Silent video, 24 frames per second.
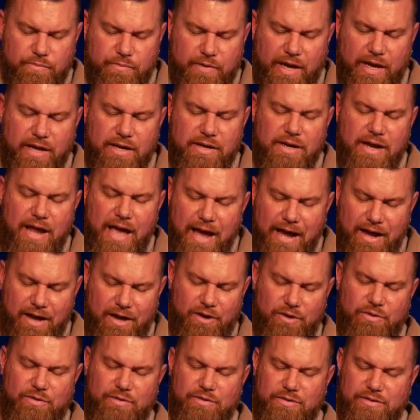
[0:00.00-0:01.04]
And
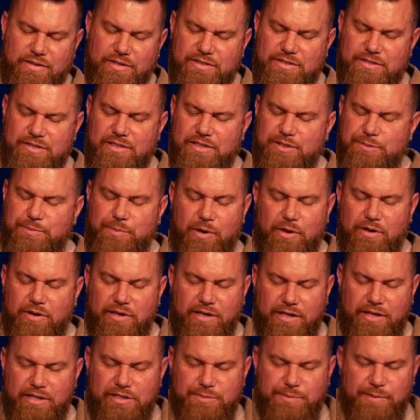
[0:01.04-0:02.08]
now, this, this part
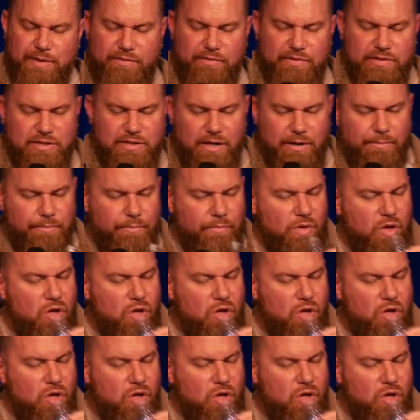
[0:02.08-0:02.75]
gets me every time.